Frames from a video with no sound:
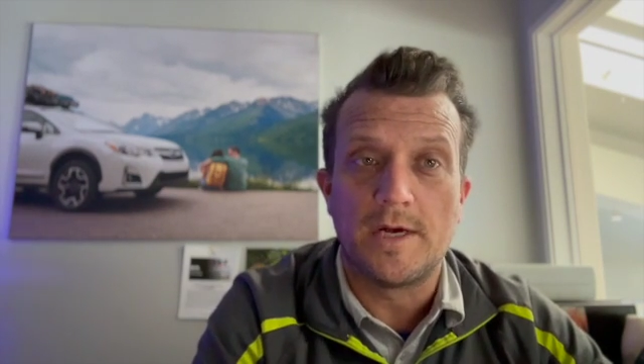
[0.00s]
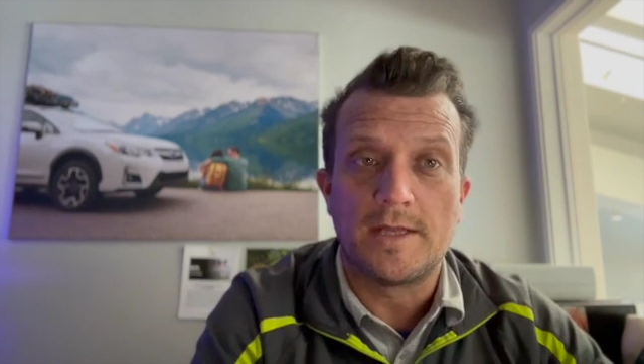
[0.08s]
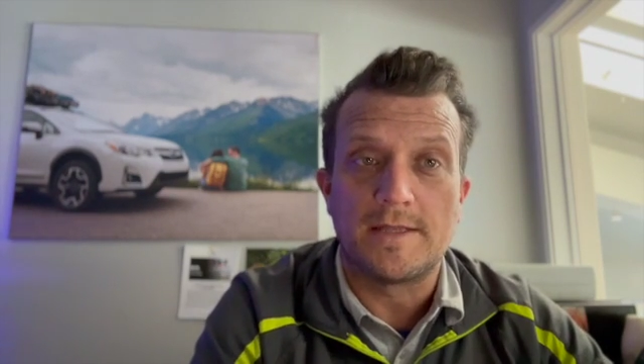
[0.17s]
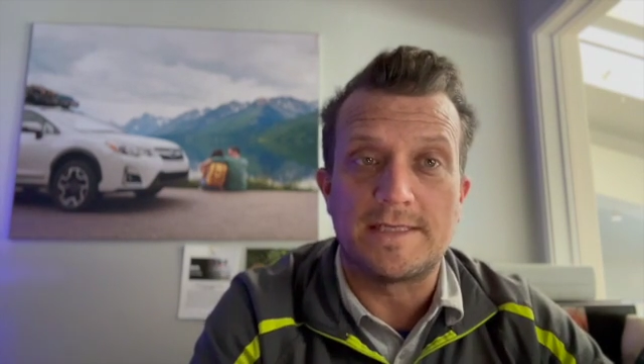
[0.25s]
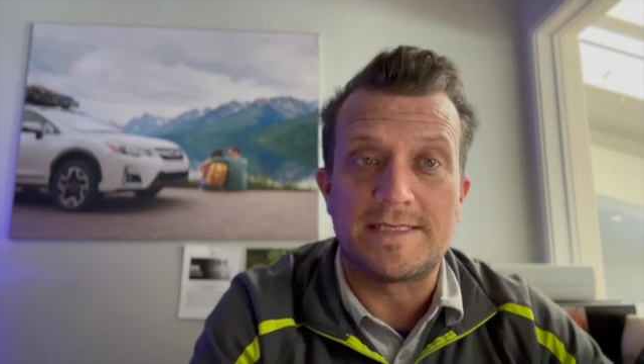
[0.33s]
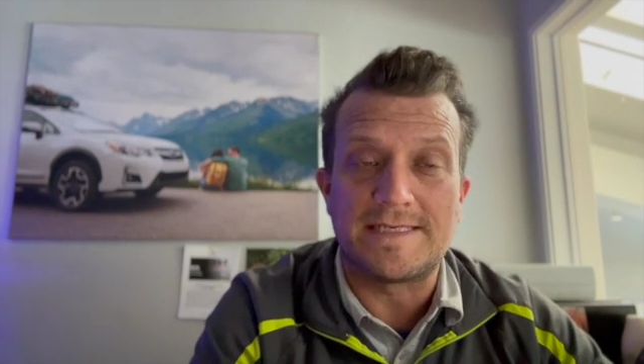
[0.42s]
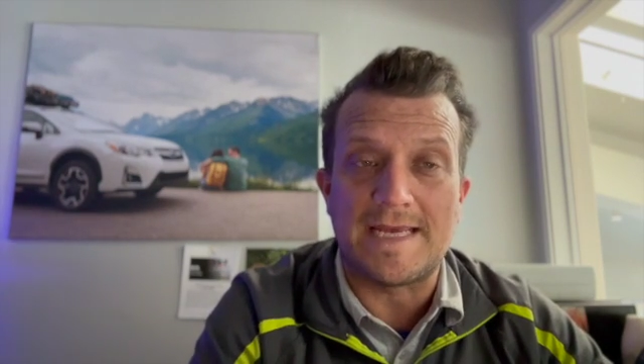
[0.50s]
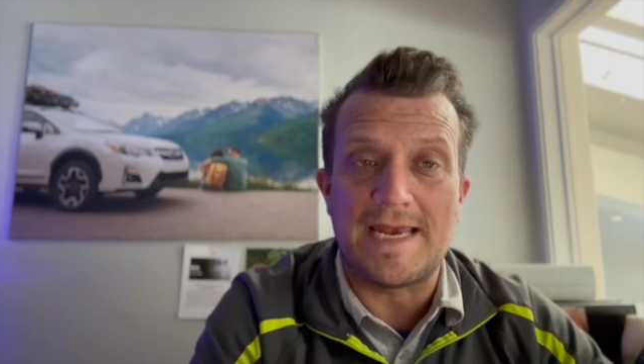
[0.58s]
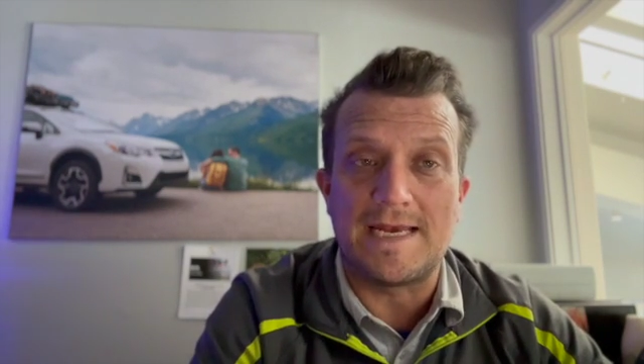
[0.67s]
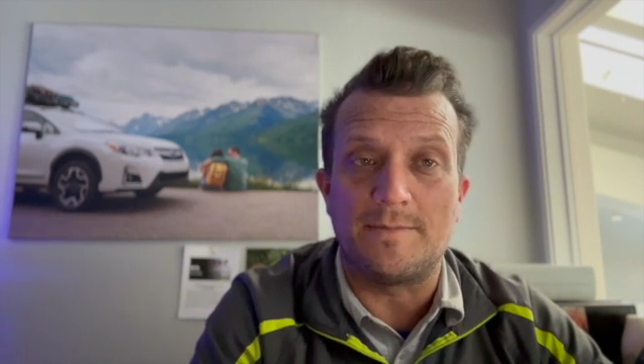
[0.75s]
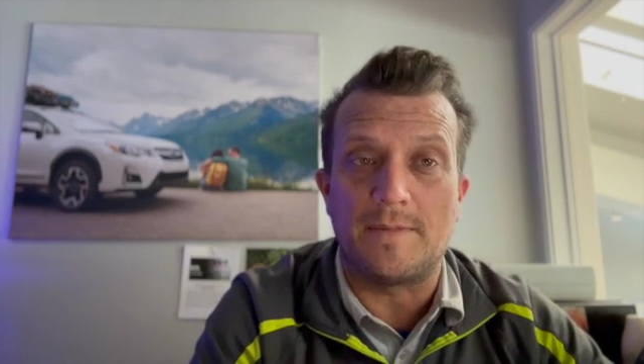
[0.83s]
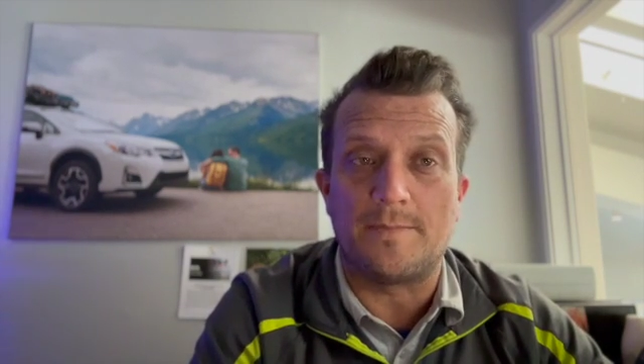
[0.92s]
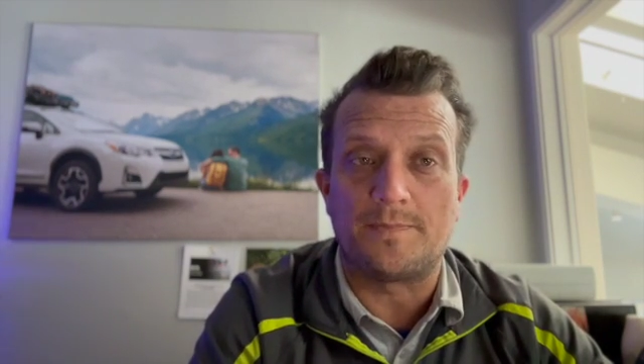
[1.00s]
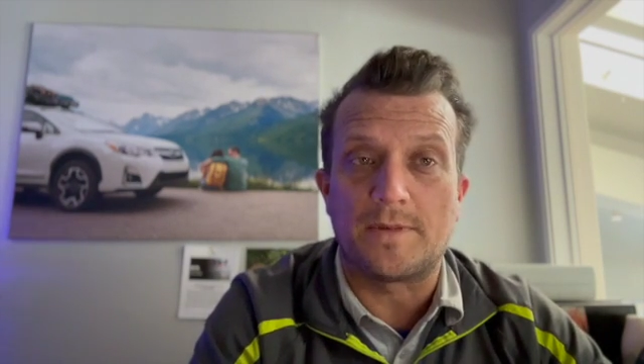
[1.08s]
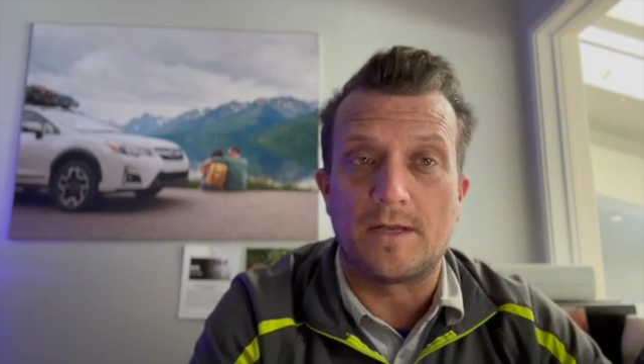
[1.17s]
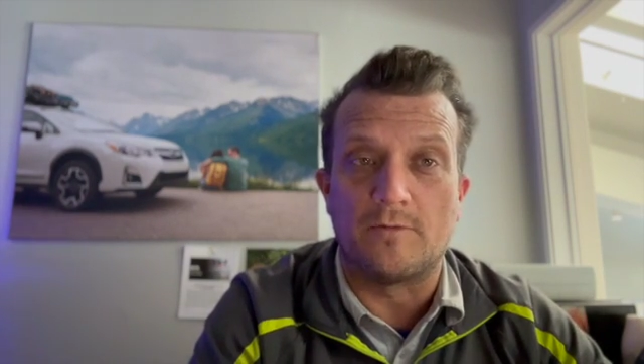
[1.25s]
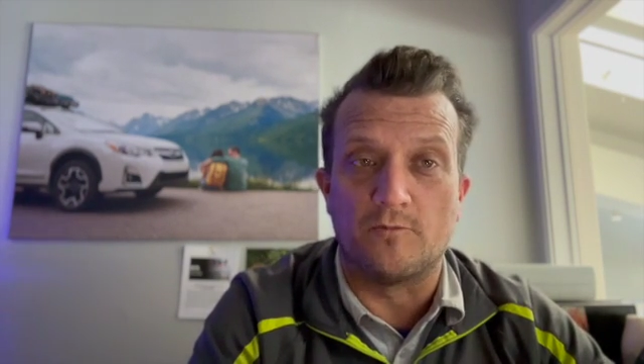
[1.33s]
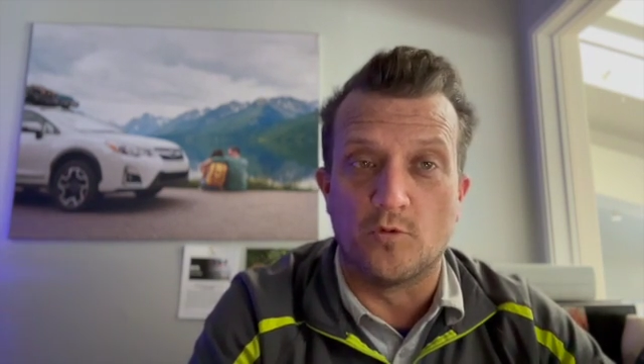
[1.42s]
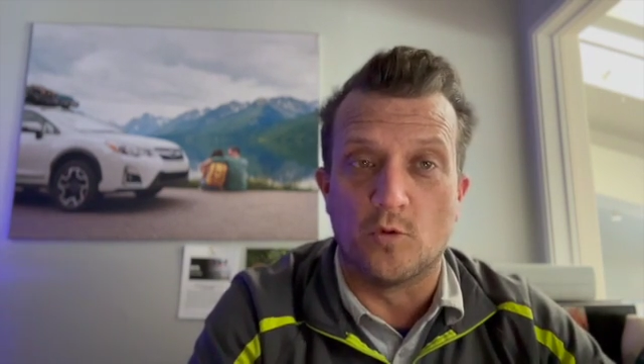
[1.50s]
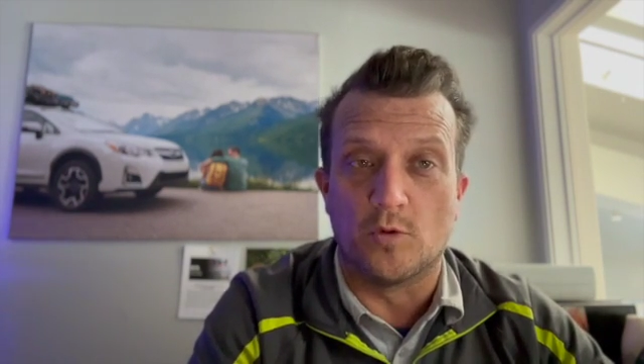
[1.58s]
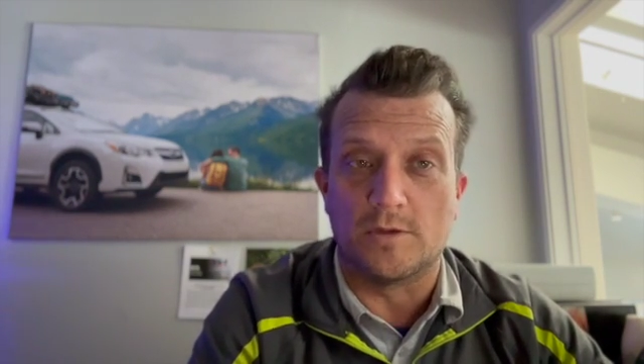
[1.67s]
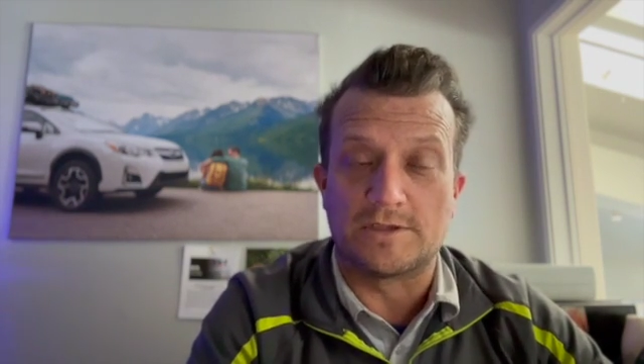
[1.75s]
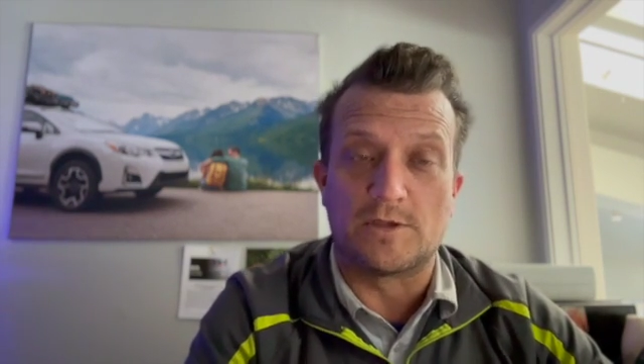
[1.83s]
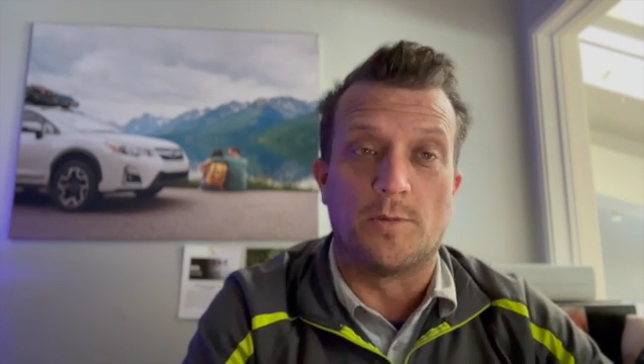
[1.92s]
the same rule
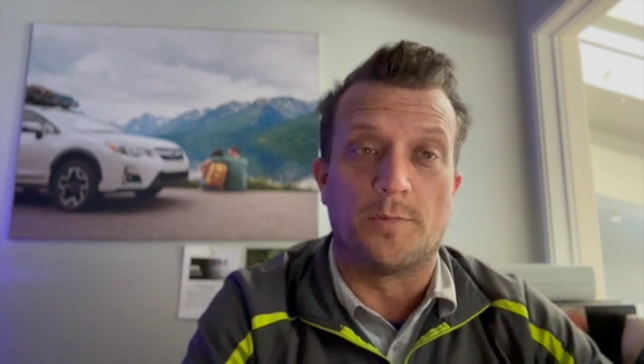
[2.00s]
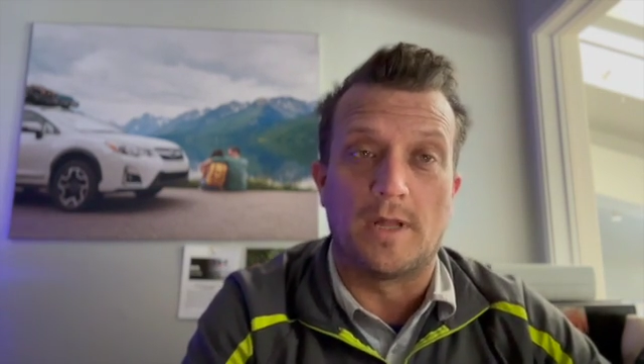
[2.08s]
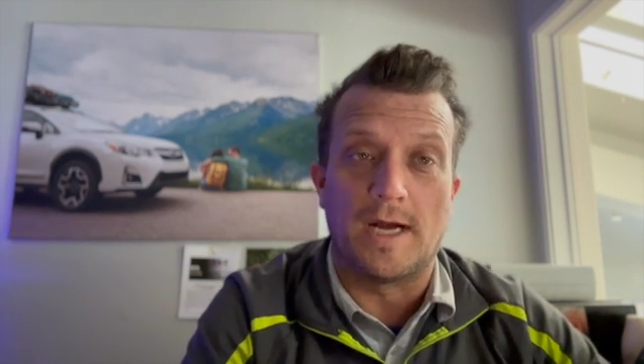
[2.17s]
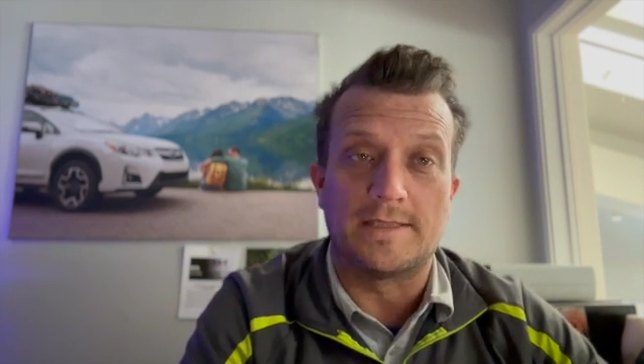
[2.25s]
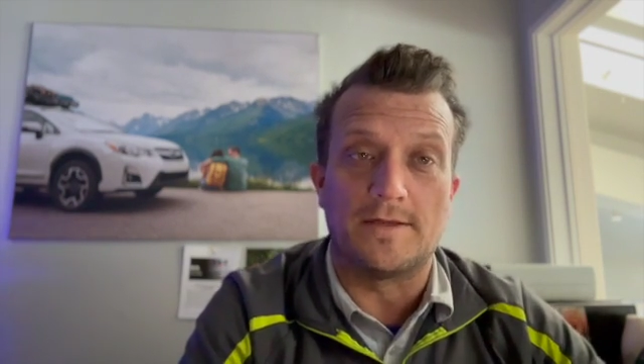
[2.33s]
is going to apply to